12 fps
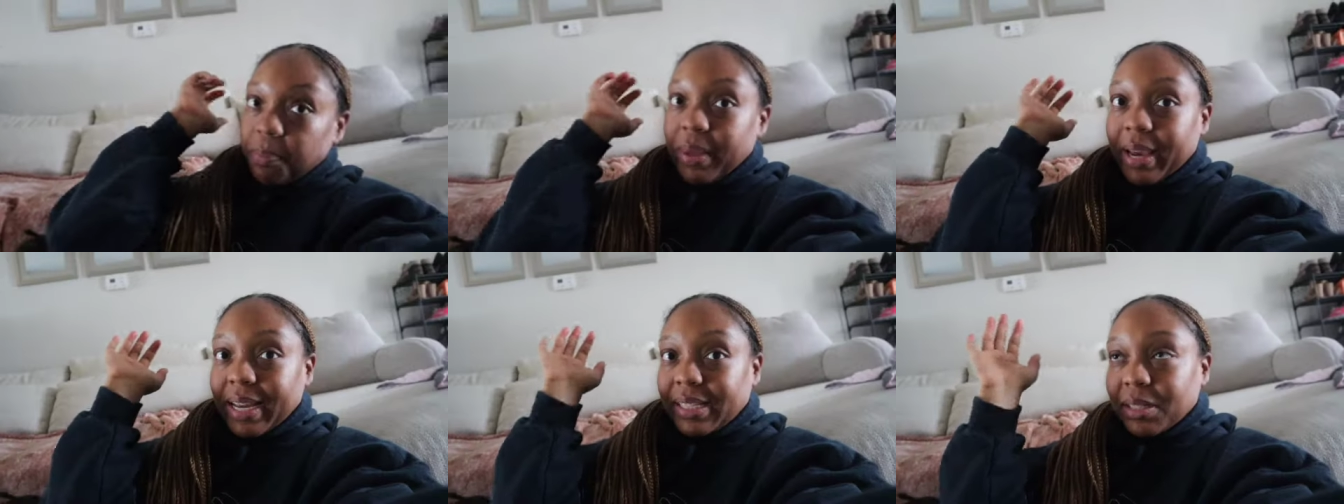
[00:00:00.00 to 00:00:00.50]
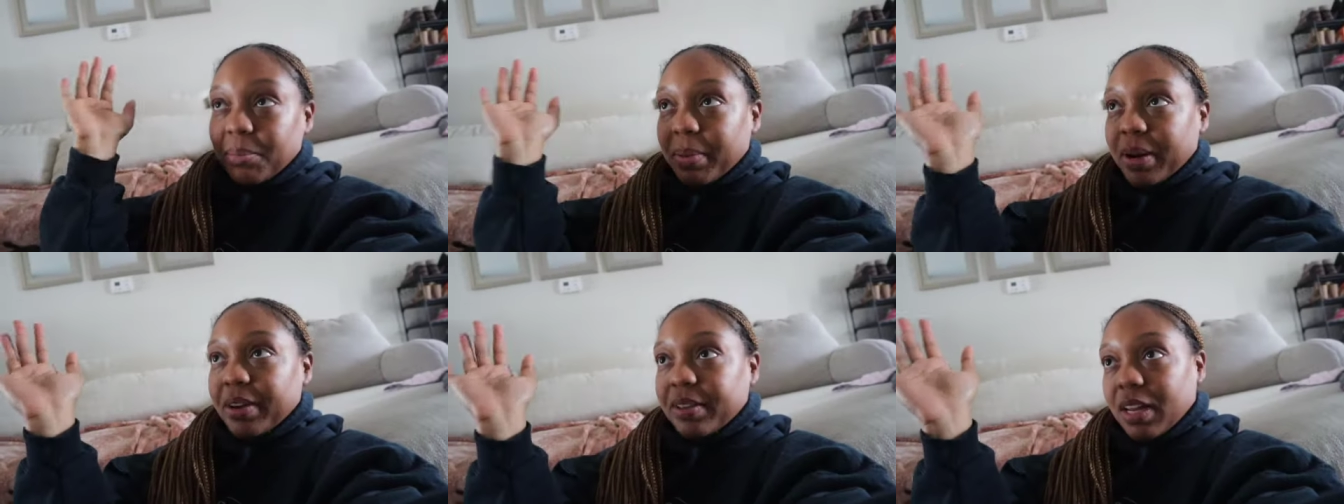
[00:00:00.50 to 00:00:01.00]
I got to
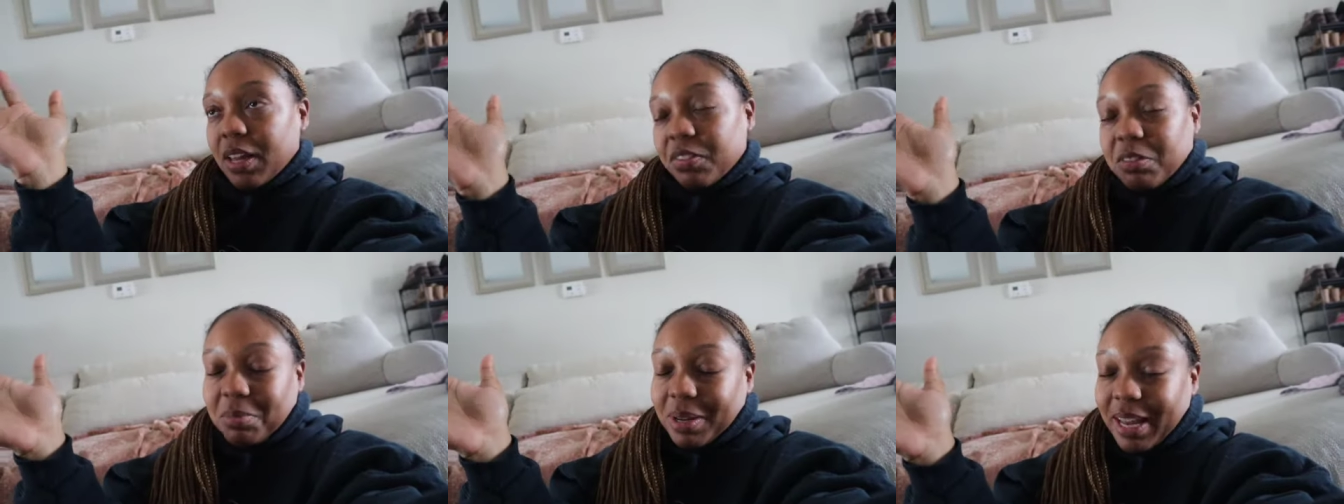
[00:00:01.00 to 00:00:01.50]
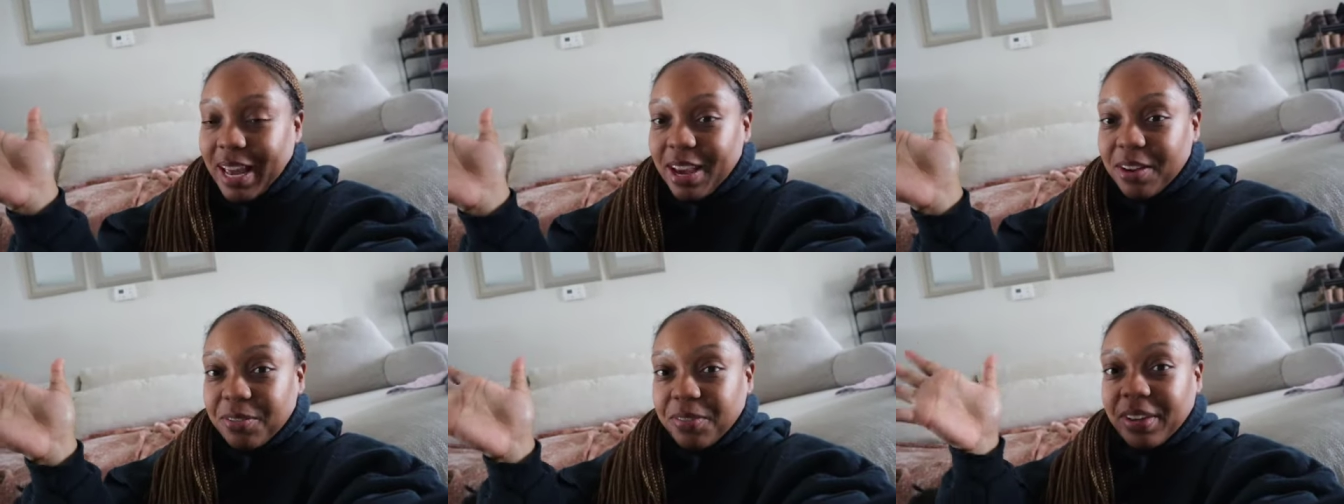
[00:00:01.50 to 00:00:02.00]
marry the love of my
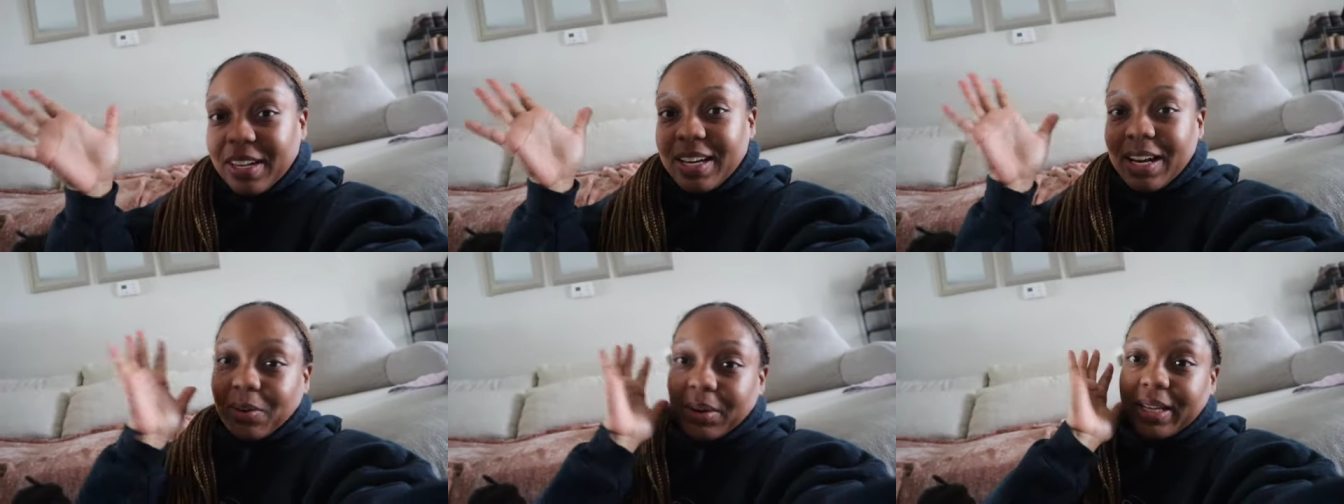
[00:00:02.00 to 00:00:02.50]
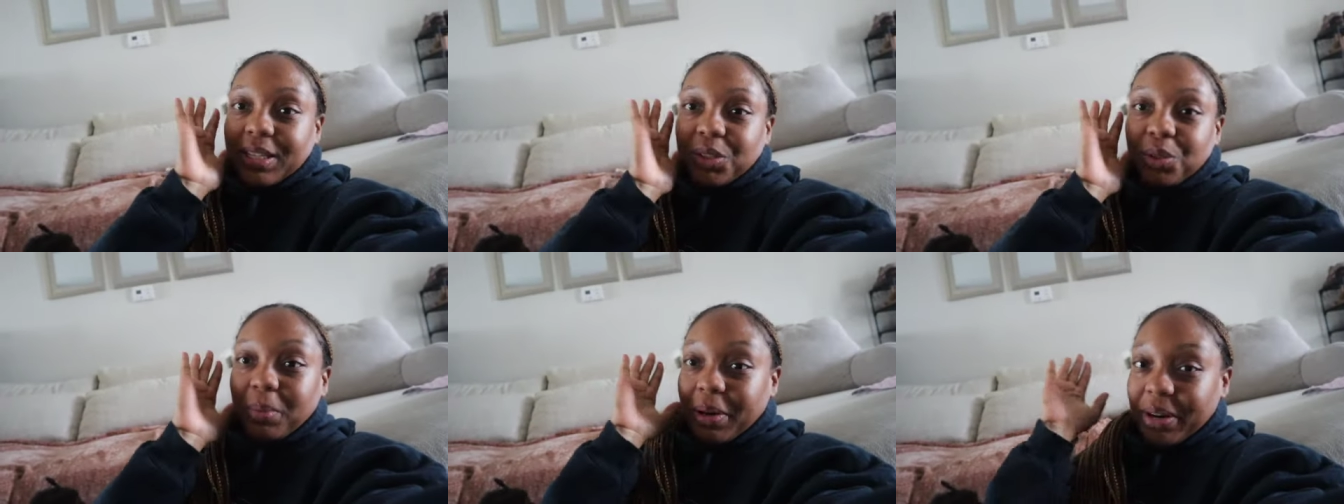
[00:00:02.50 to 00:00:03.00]
life and now I get
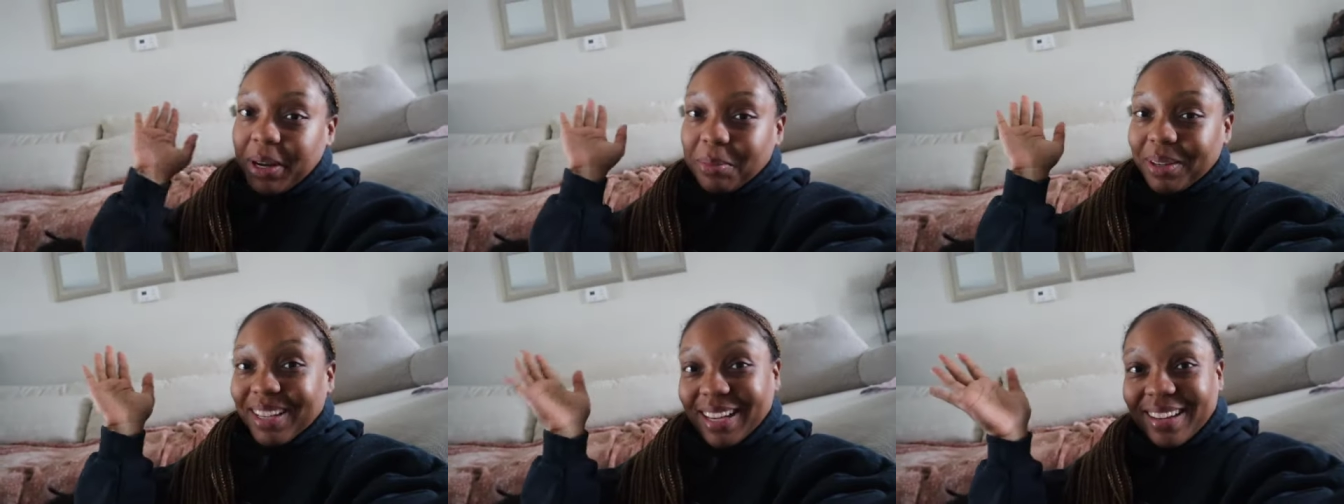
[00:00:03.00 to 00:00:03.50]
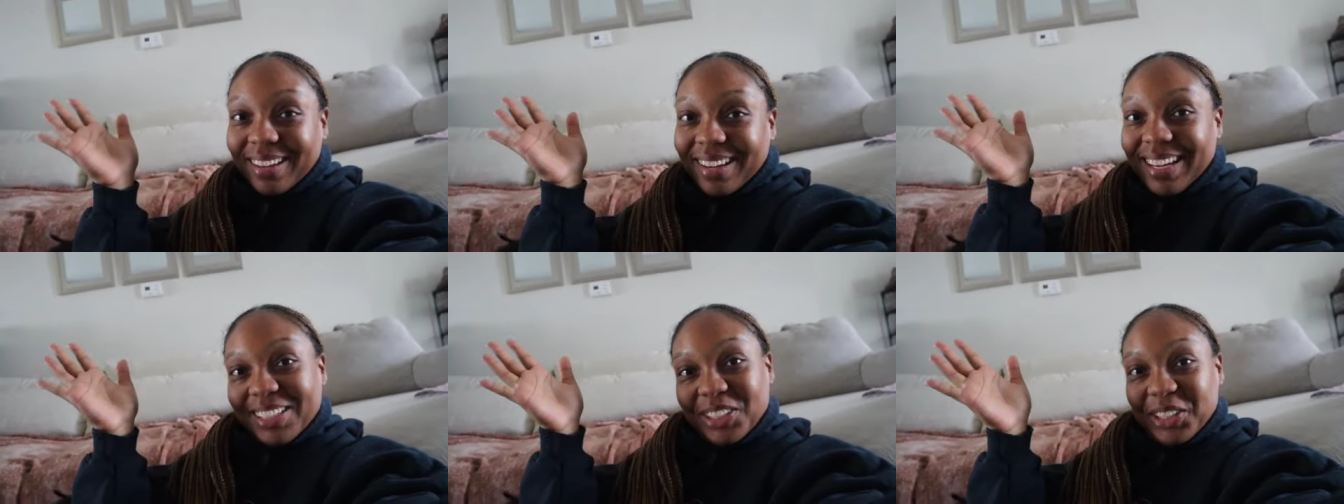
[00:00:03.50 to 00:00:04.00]
to marry him again
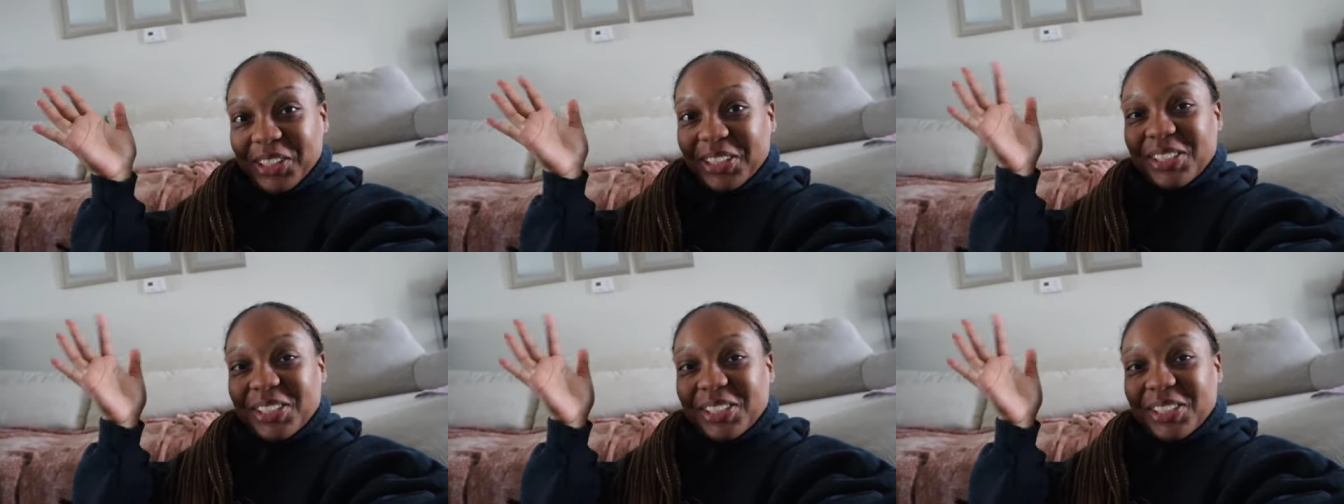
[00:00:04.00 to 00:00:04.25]
next year.